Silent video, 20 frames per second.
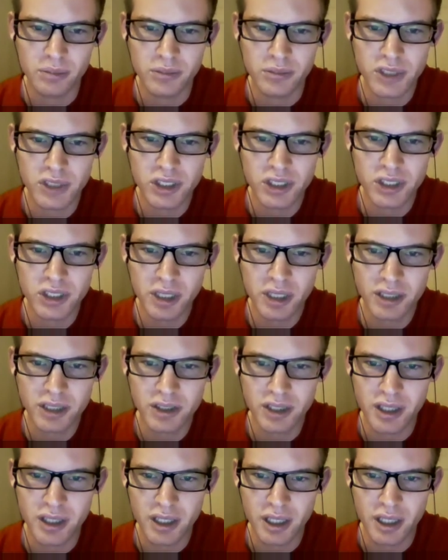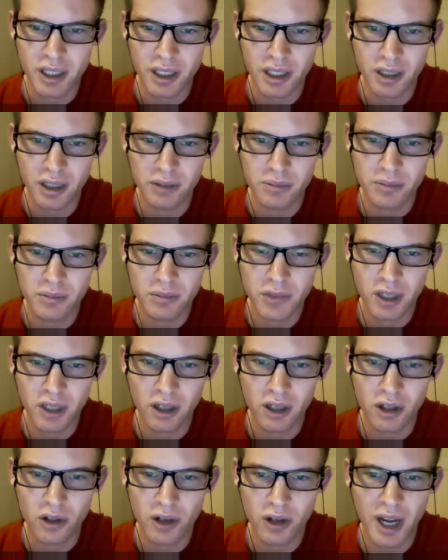Just because of the
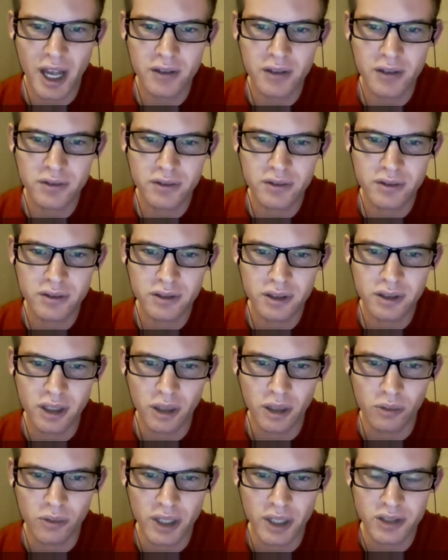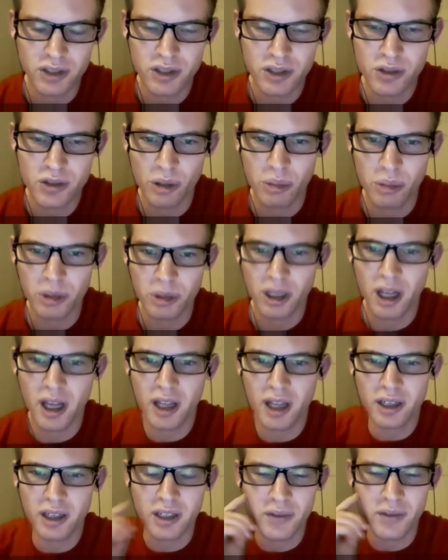graph, the residual
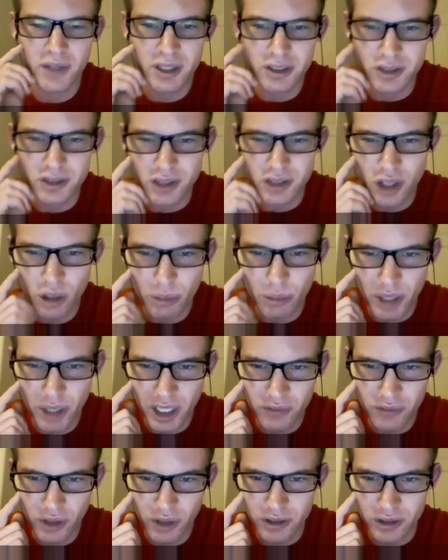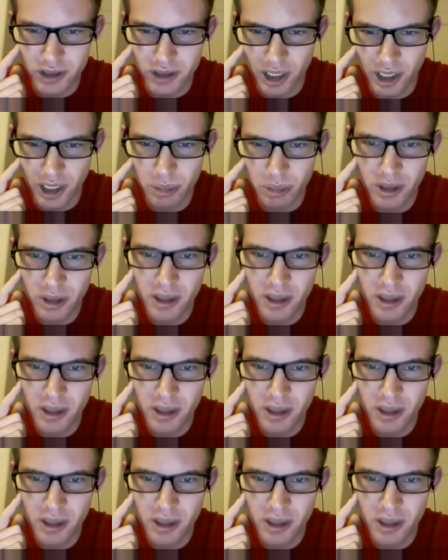plot, if there's no megaphone shape,